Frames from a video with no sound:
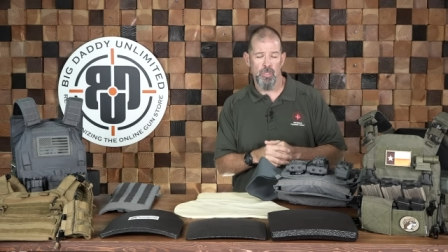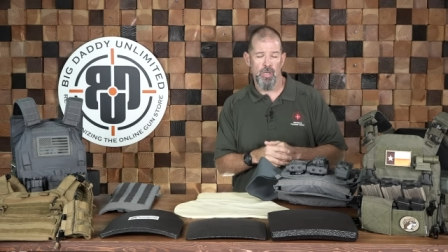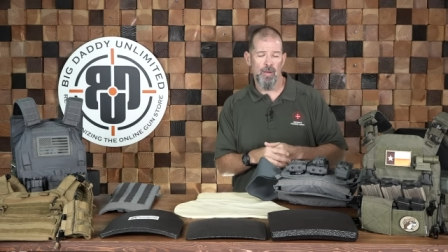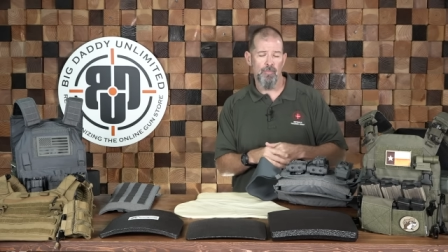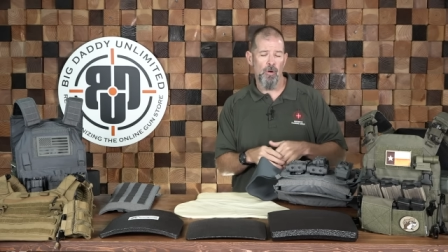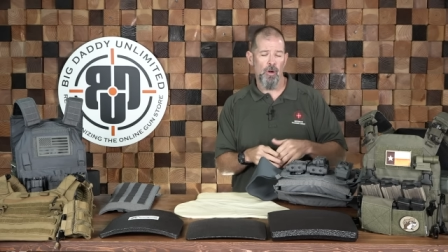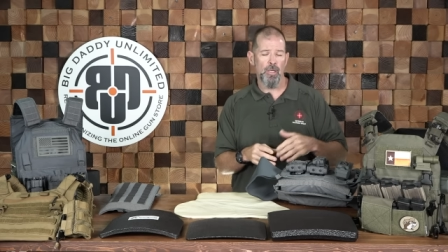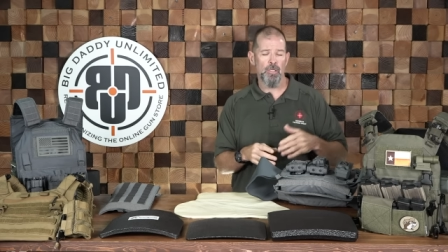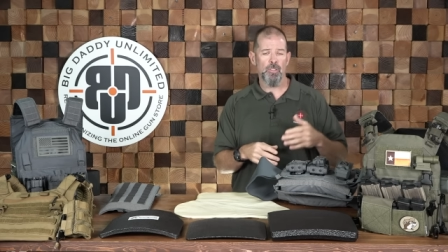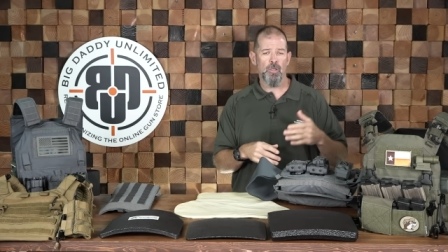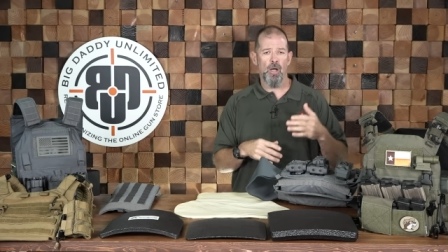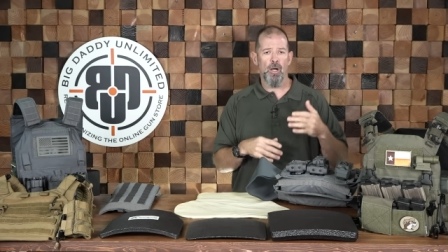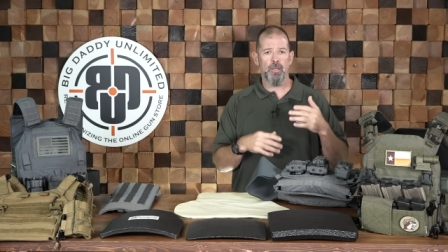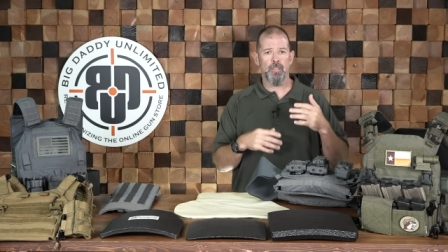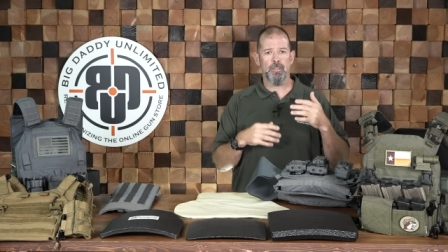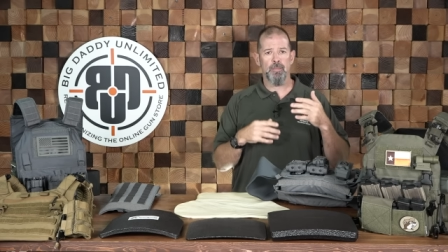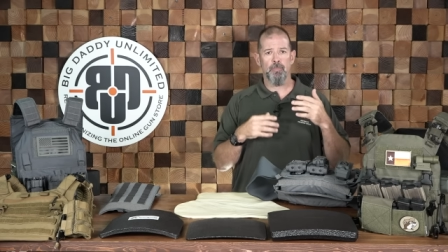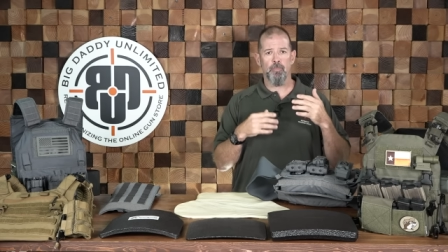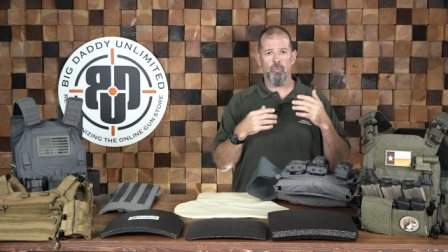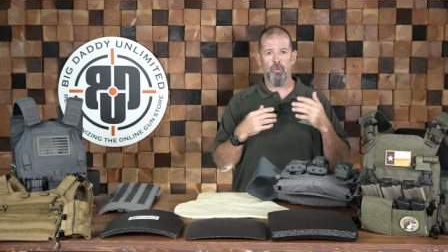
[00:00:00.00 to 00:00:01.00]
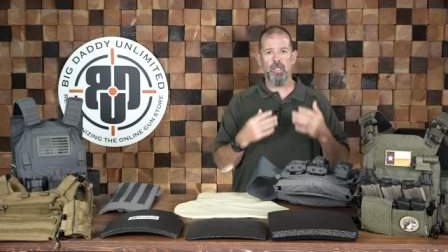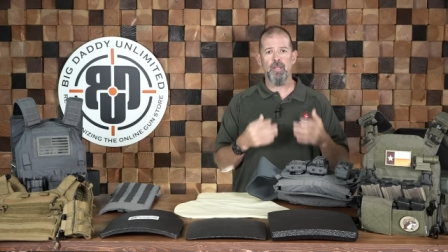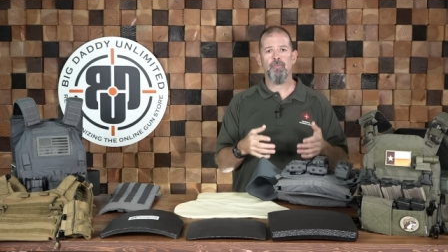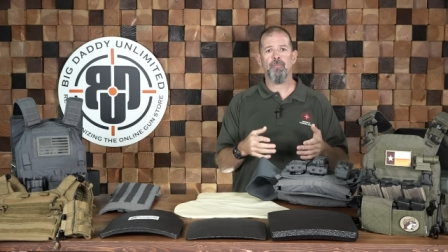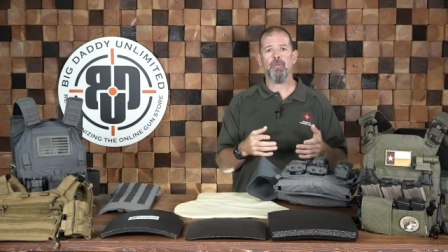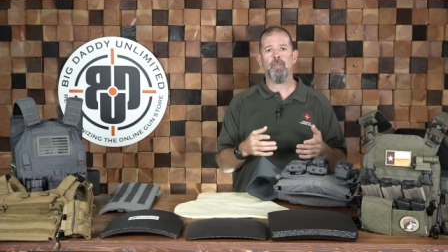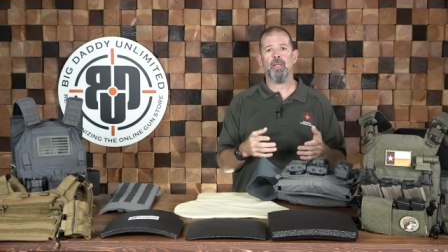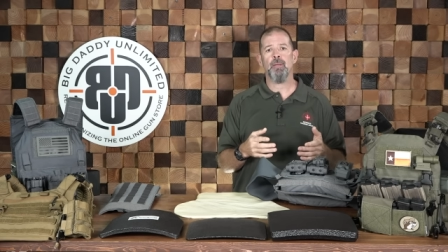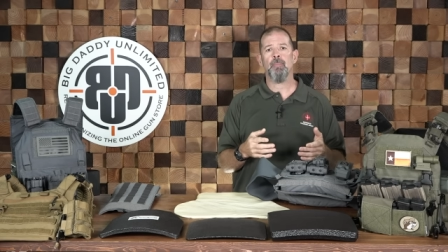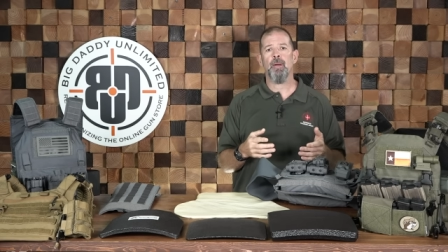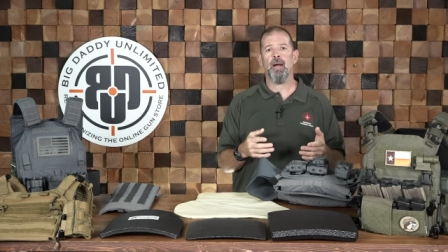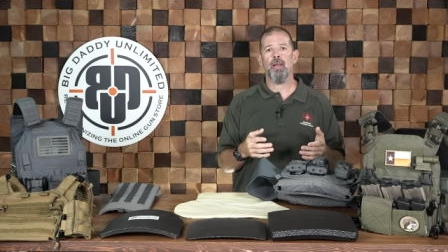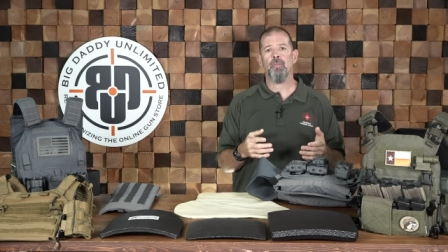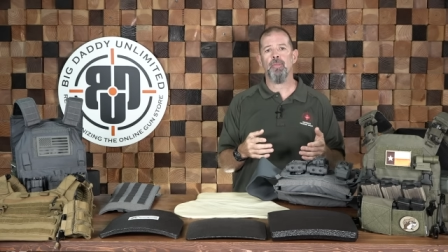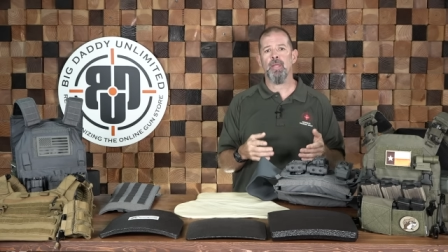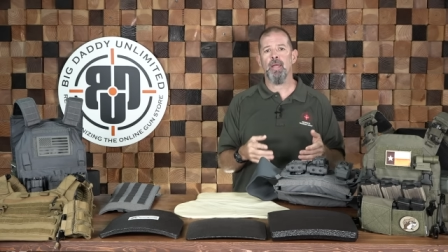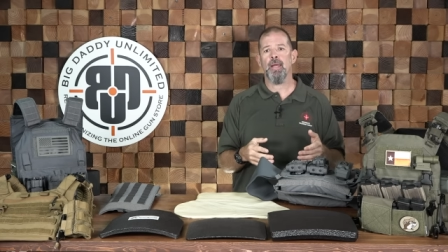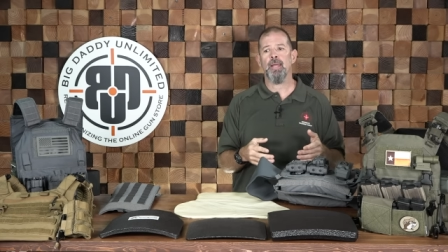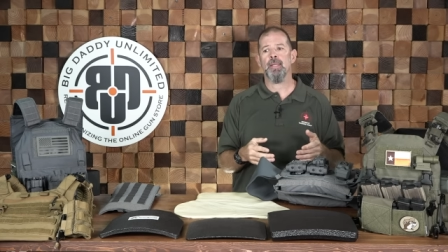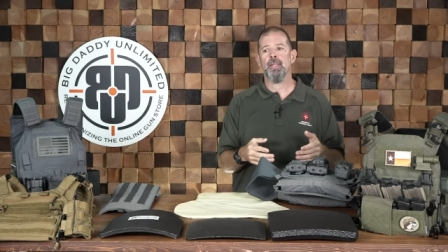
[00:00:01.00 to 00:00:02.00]
And I've already talked briefly about
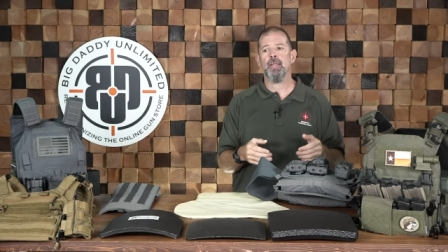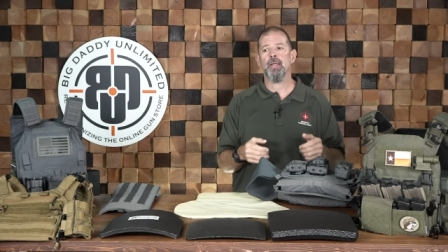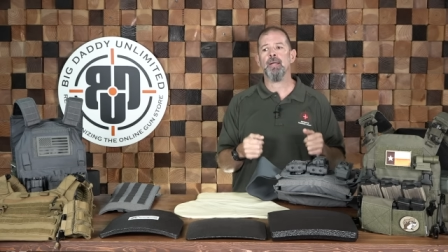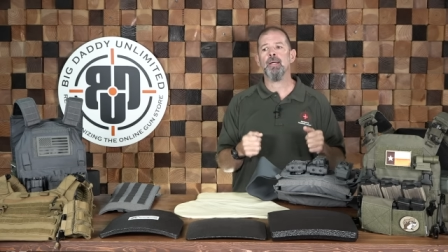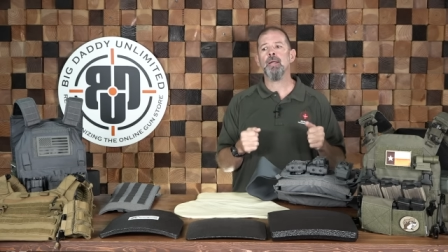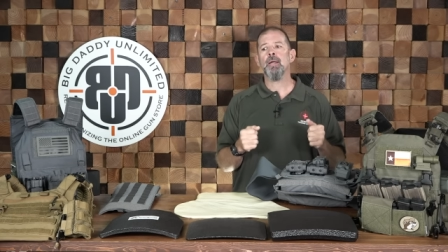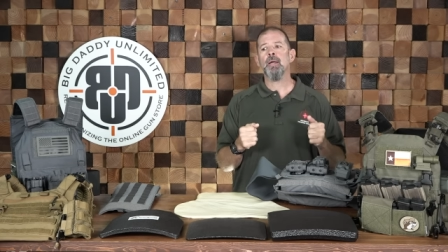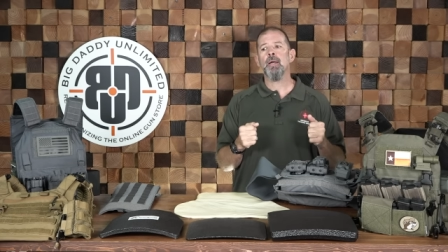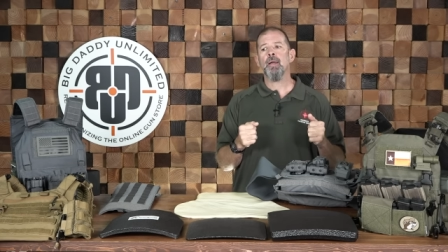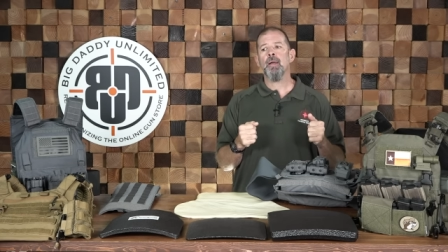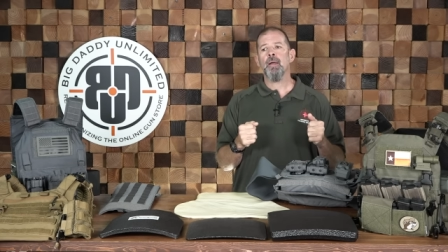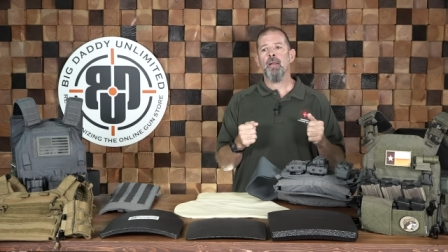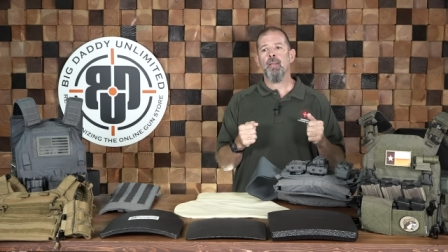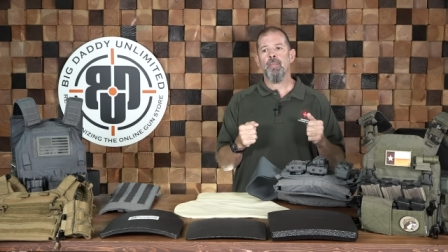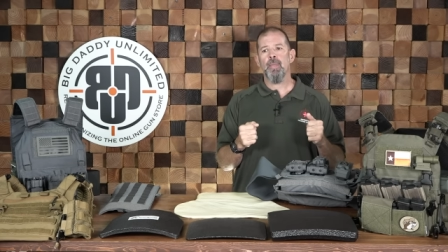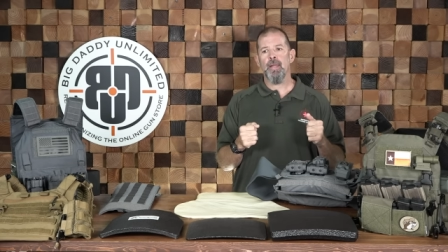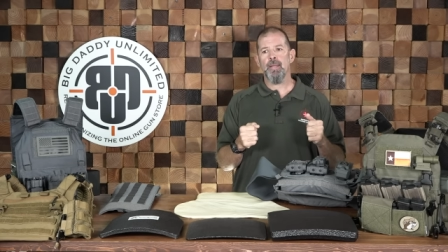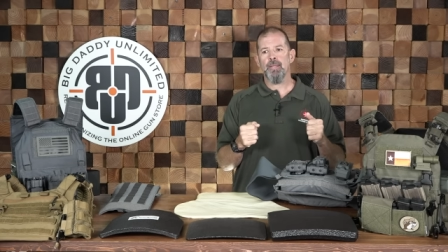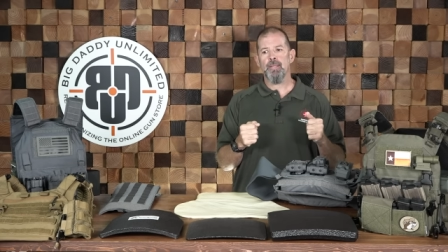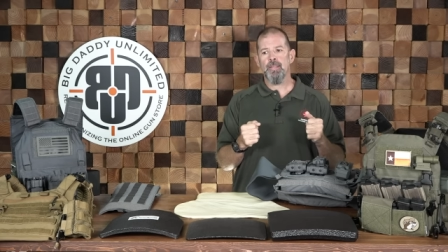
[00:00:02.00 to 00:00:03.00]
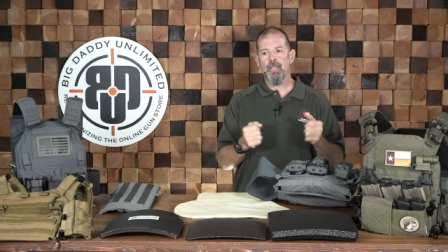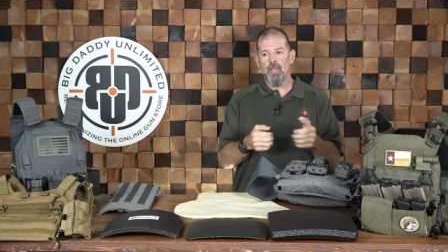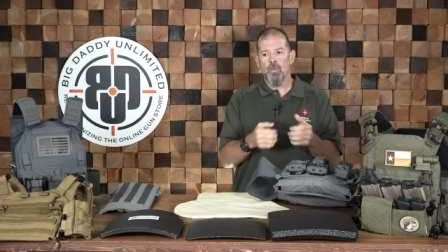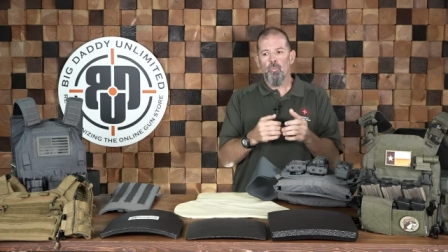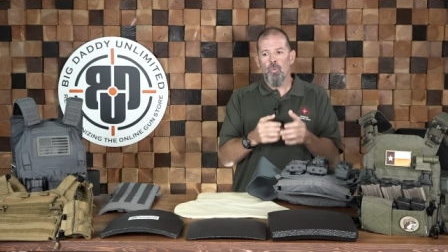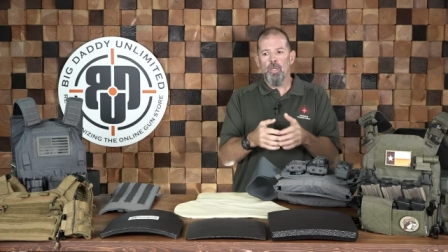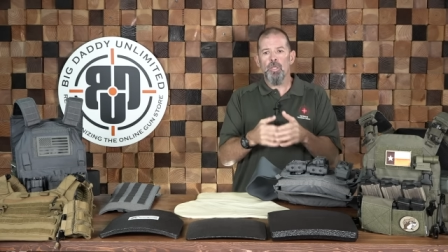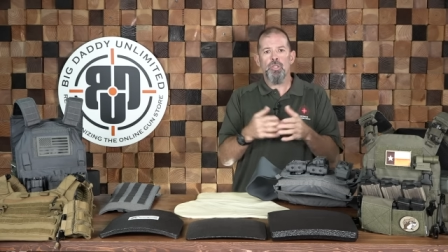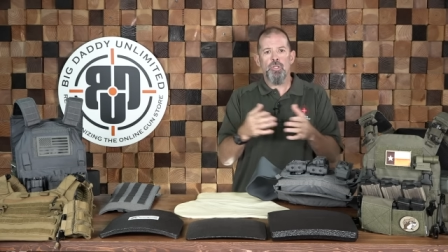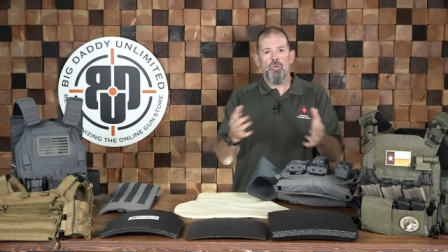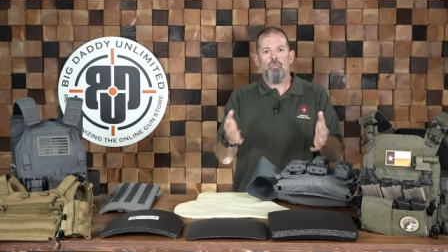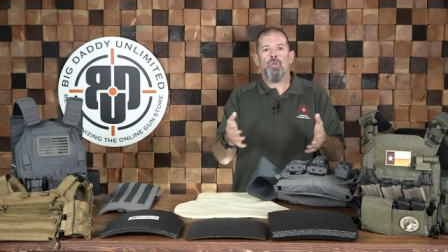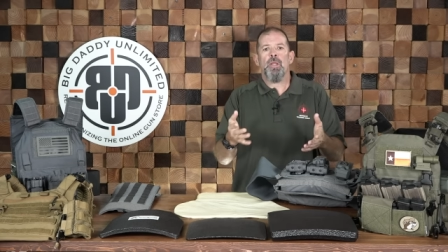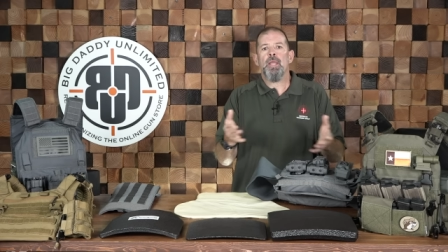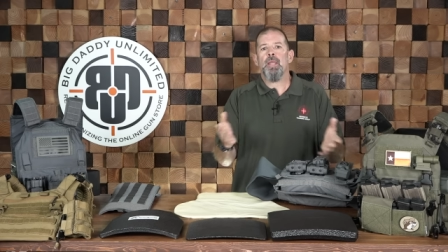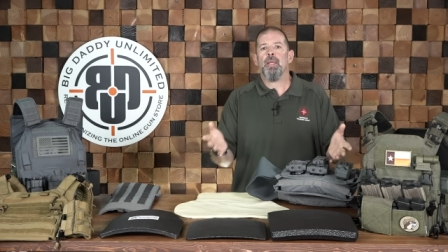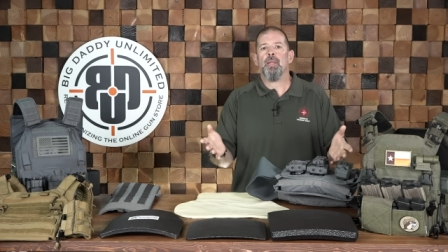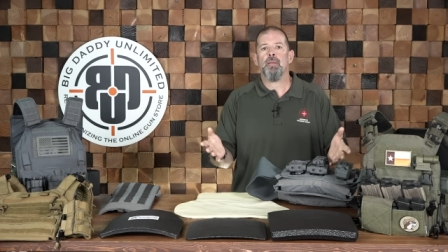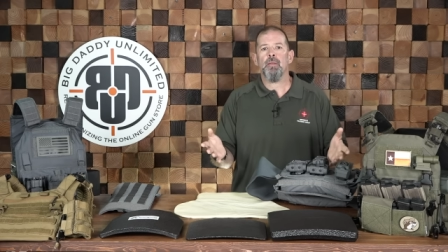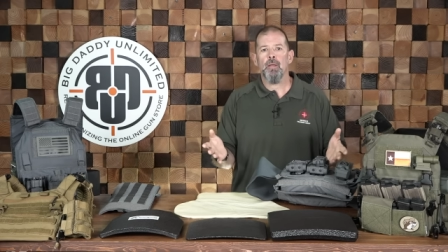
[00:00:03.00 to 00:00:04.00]
the idea that get what you
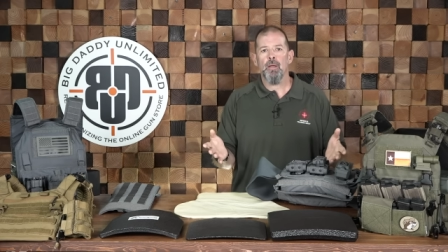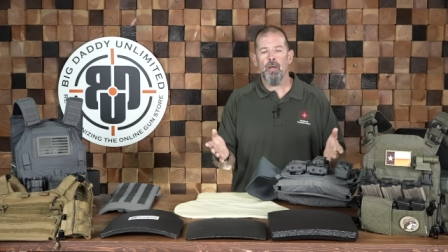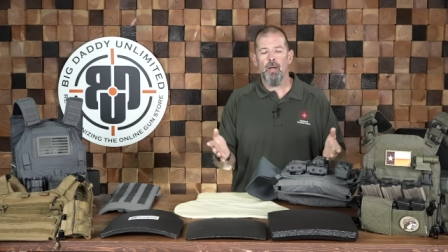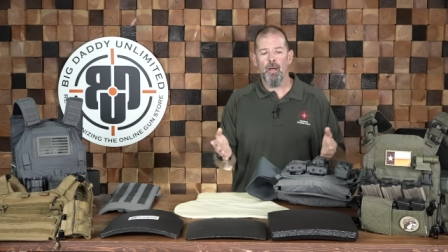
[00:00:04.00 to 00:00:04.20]
need.